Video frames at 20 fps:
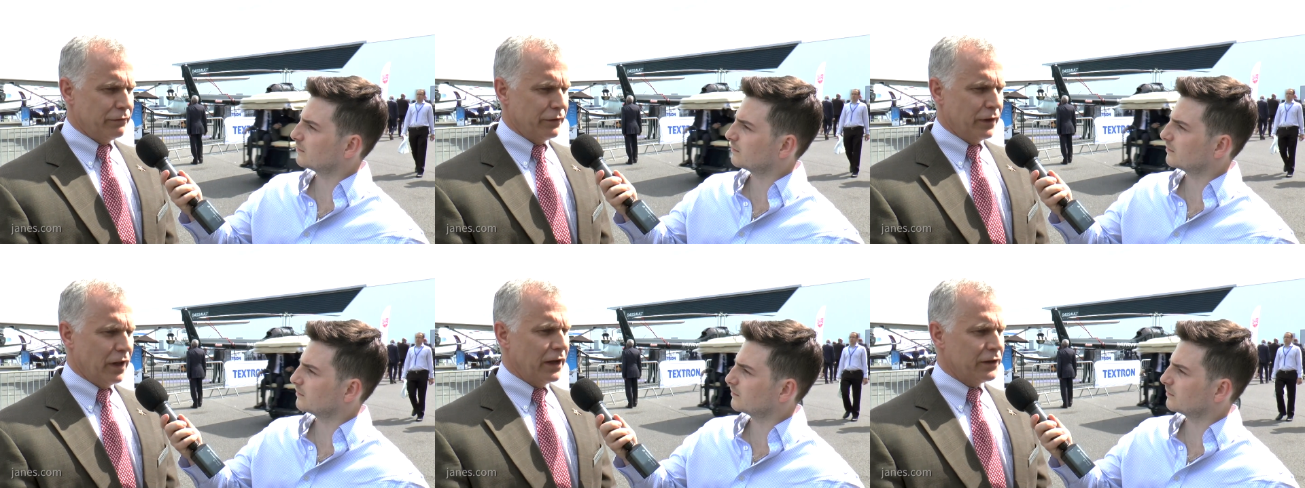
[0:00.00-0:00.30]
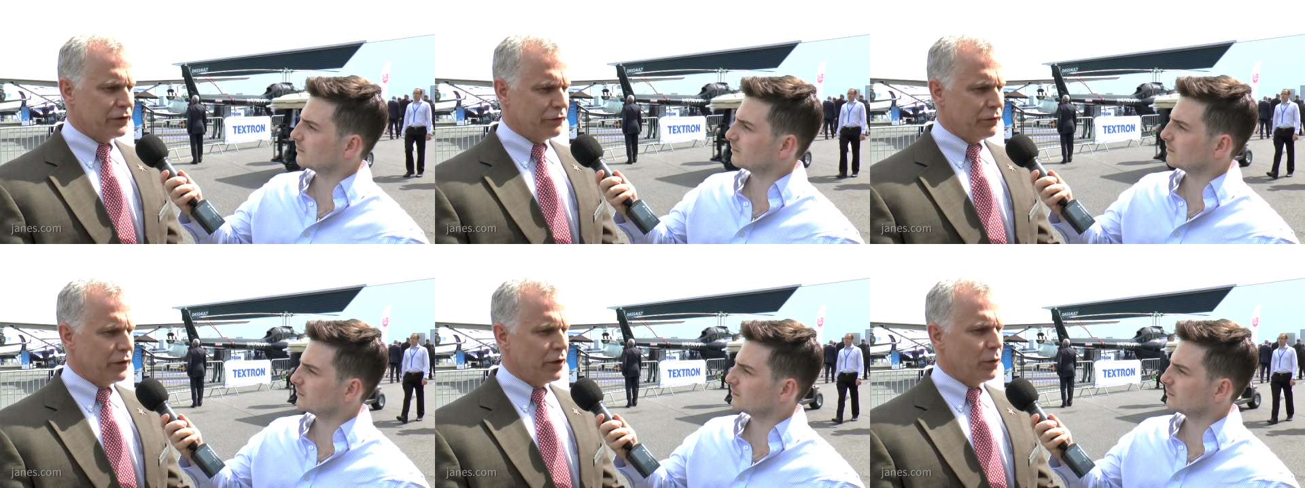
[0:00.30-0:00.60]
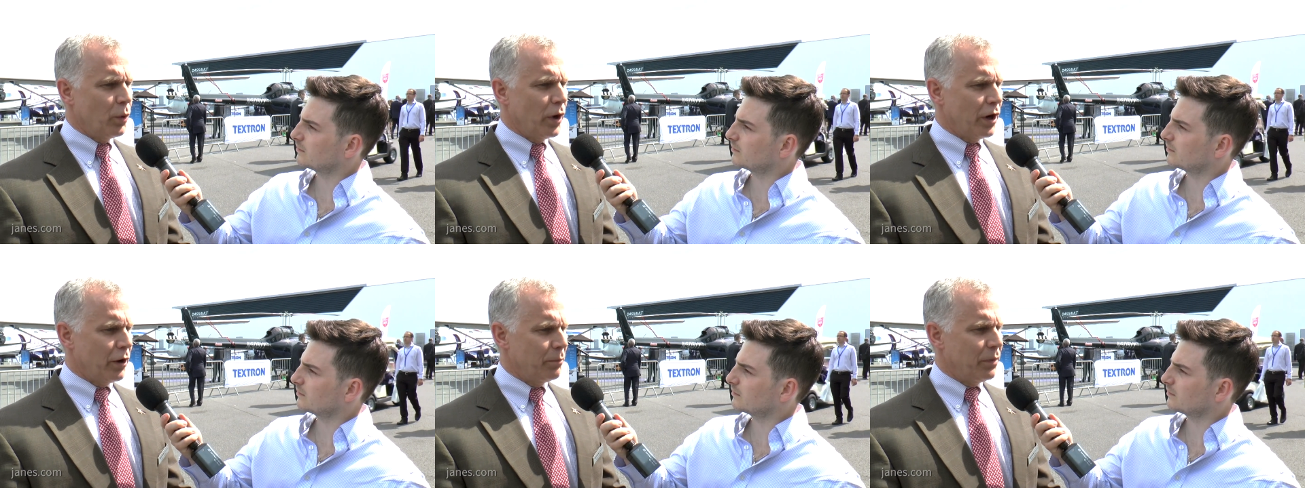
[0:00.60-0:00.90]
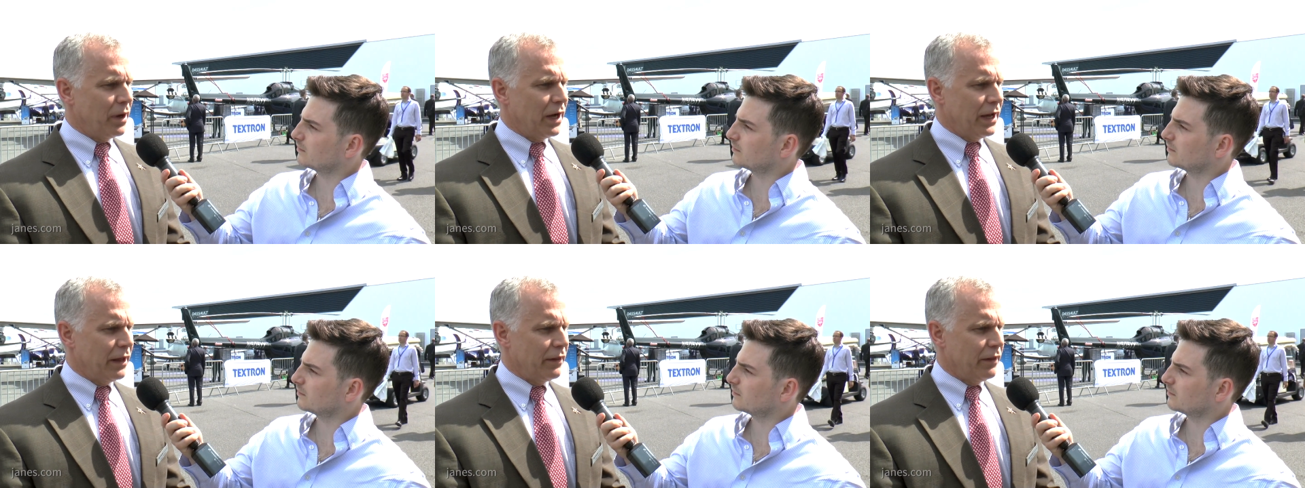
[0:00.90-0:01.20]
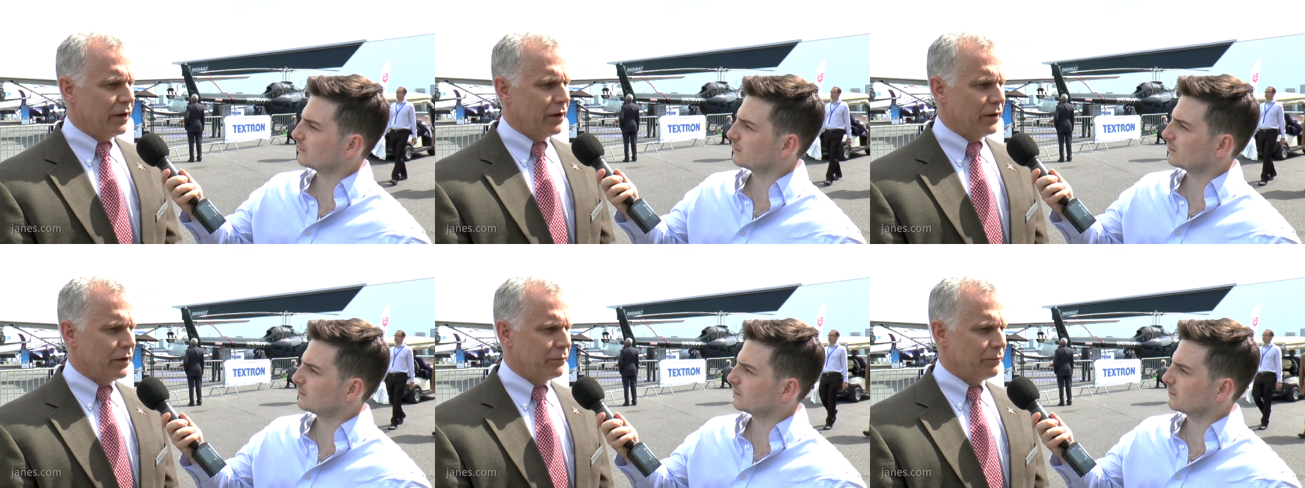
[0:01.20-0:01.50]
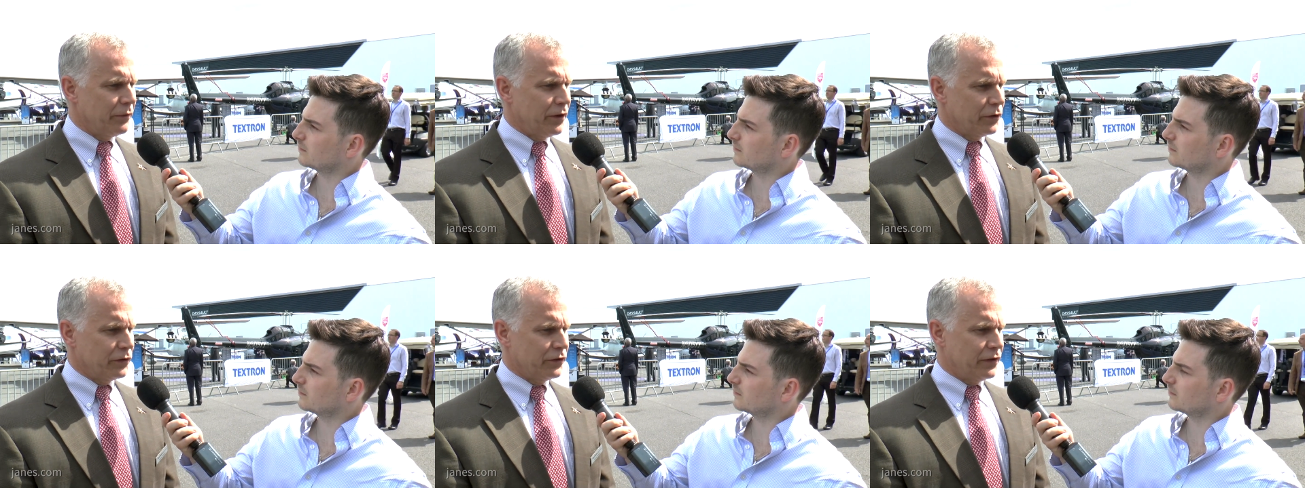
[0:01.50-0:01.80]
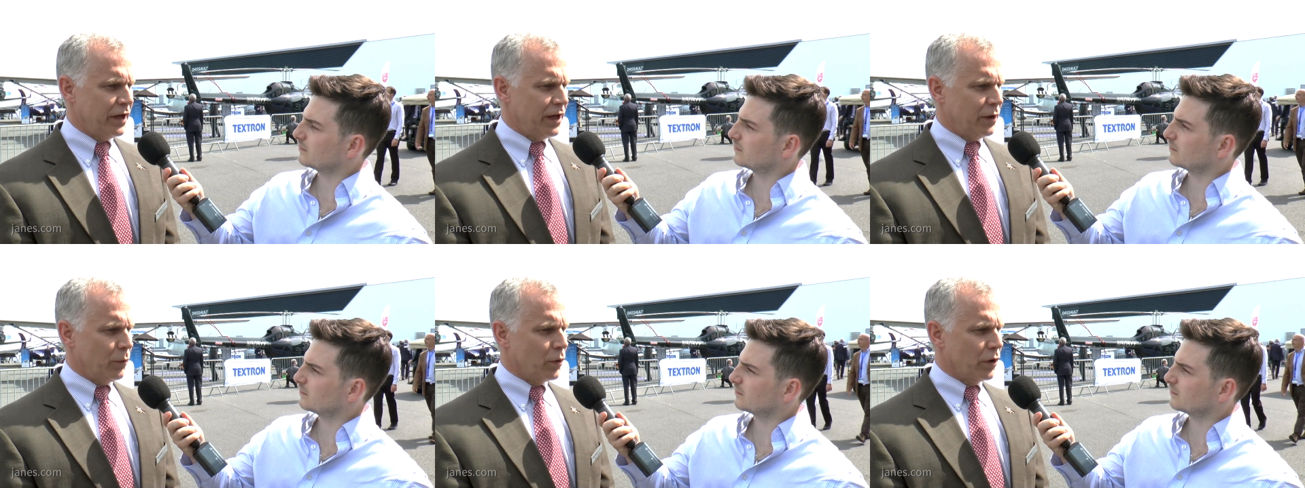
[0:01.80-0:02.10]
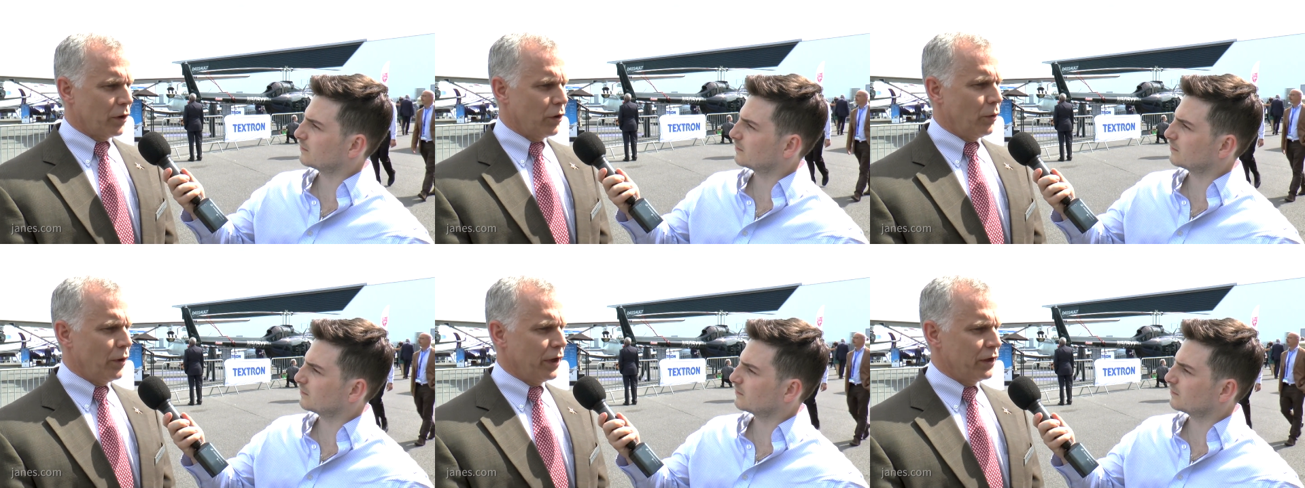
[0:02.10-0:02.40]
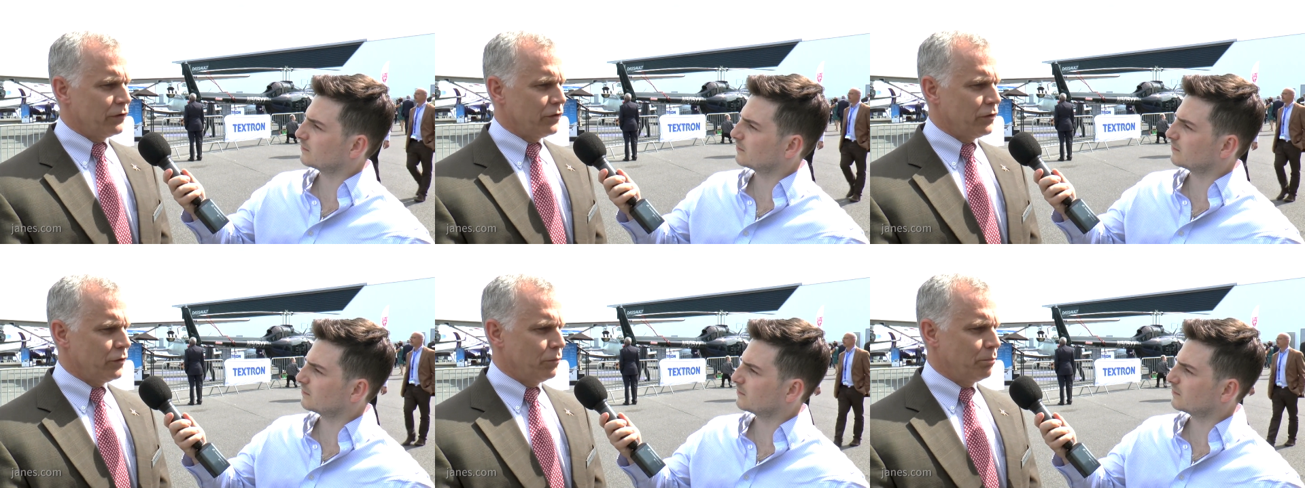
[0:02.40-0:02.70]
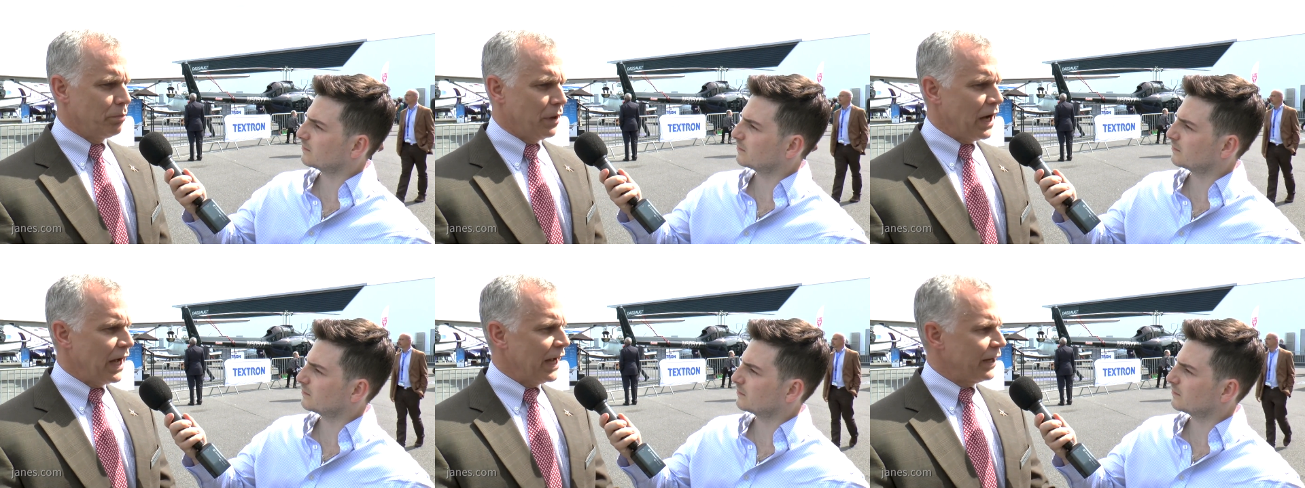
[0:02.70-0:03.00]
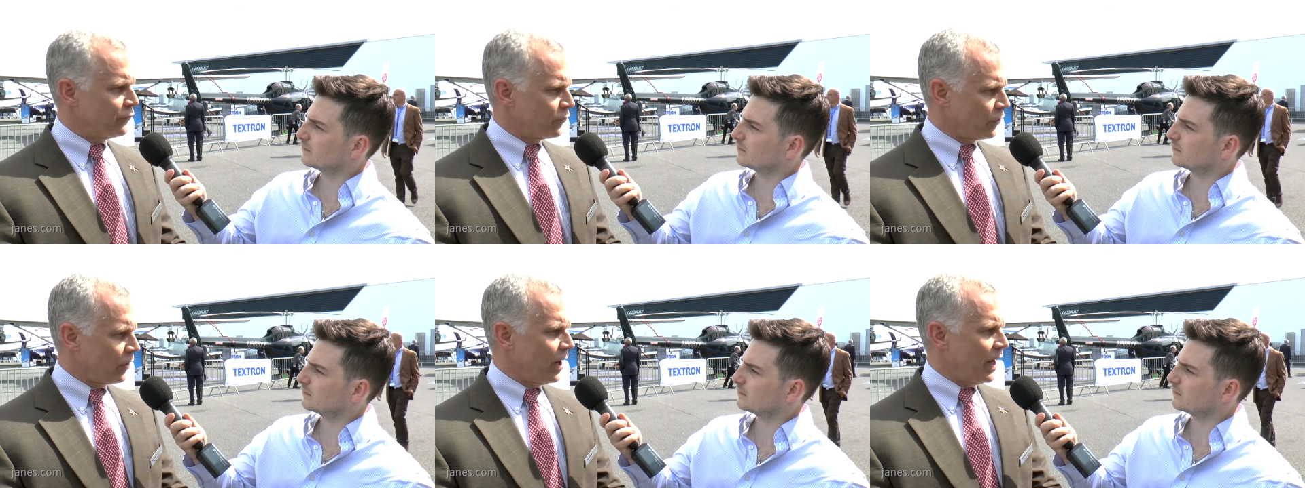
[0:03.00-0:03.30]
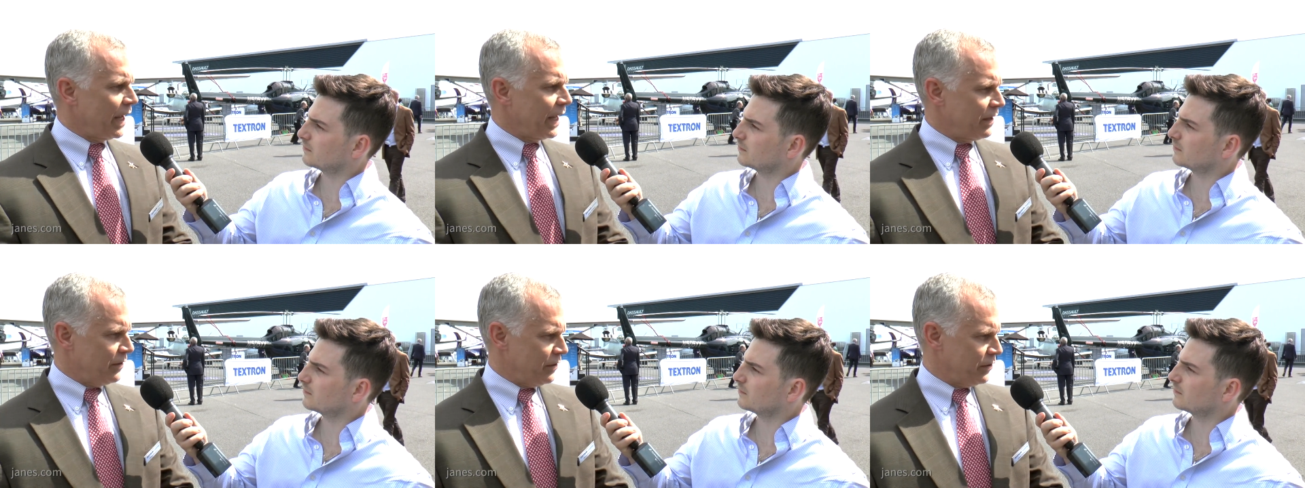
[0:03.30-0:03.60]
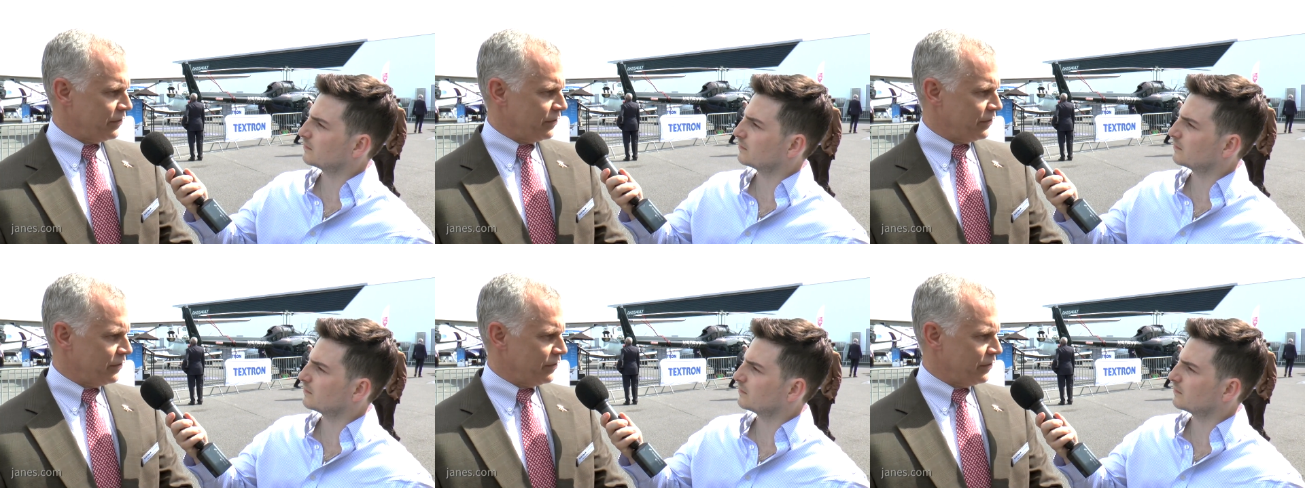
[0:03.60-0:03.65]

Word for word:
Speaker 1: philosophy whereby they're they're saying we're going to buy, try, and